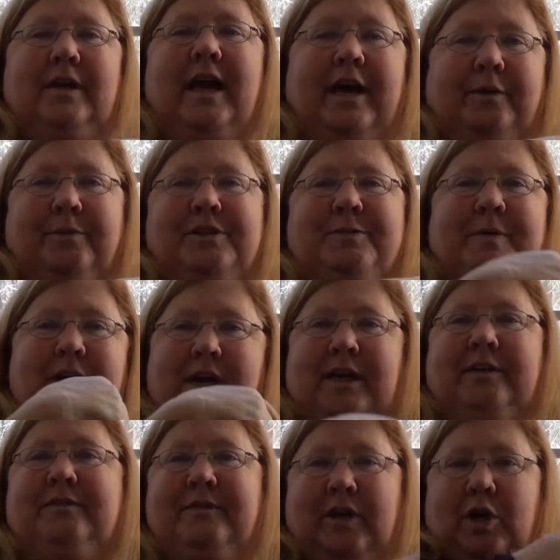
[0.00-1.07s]
how to
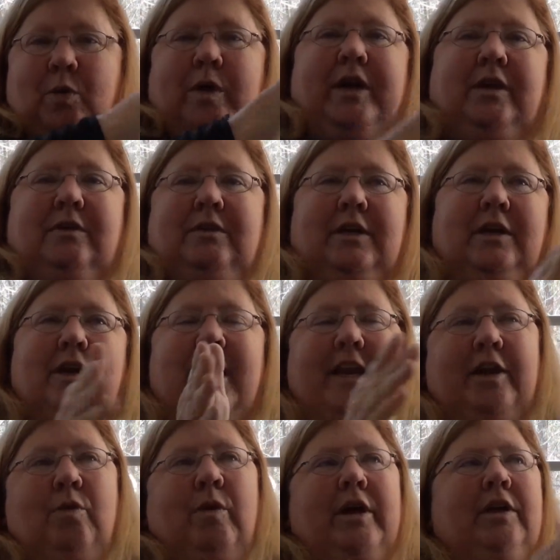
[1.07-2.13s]
respond, very quick, kind
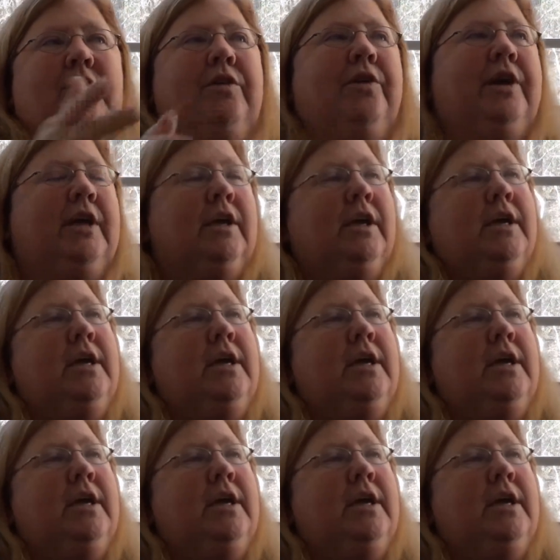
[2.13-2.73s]
of quick and dirty.